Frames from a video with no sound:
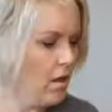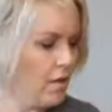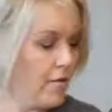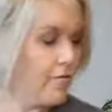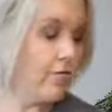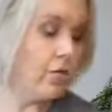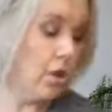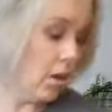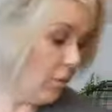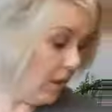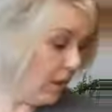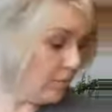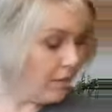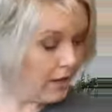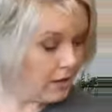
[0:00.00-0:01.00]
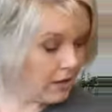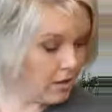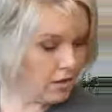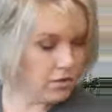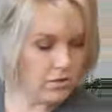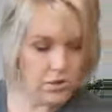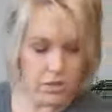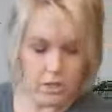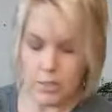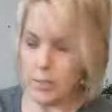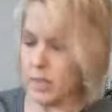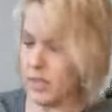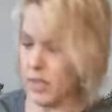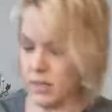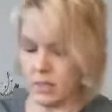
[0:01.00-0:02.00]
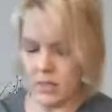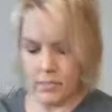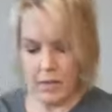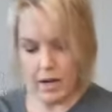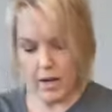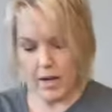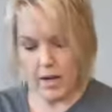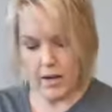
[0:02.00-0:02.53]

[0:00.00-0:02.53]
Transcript: flowing better just because my